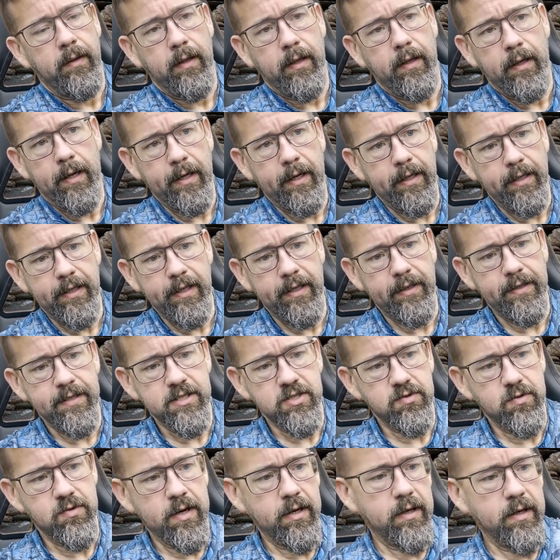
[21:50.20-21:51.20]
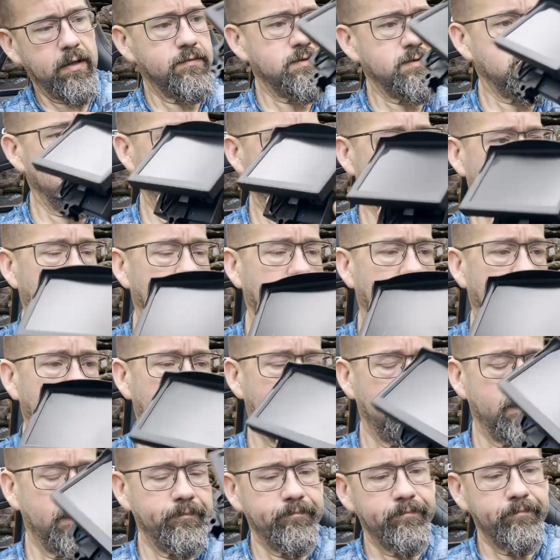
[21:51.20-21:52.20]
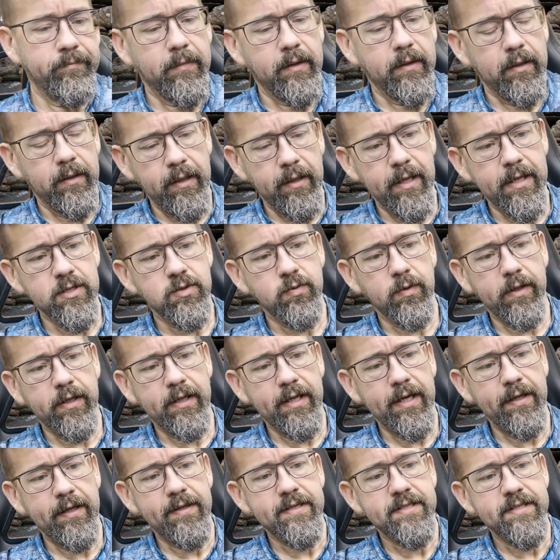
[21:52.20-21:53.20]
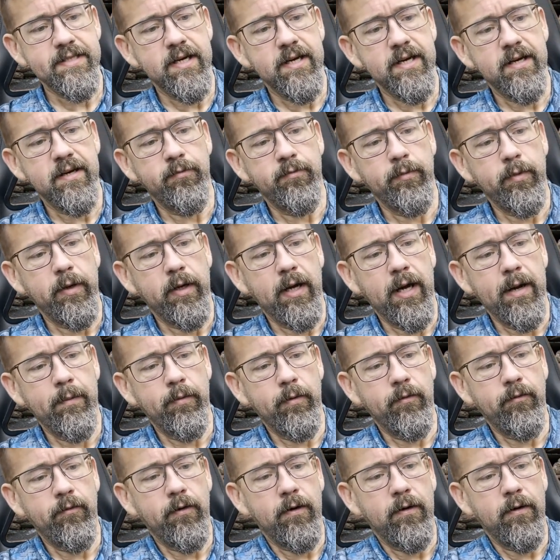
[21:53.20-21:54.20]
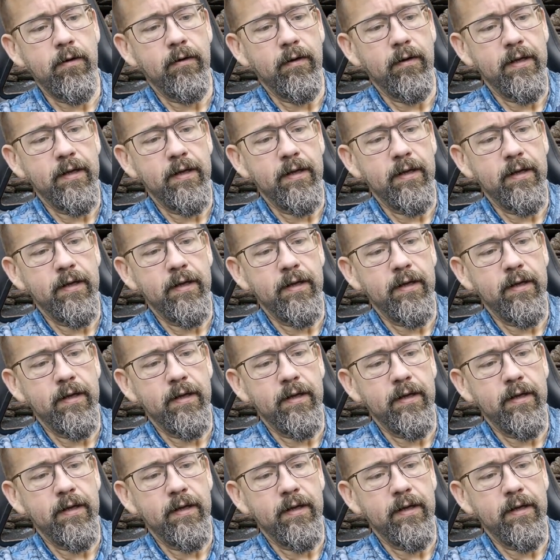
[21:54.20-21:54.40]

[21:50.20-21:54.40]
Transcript: and I can take this right off. So yes, we can take this off, but I prefer,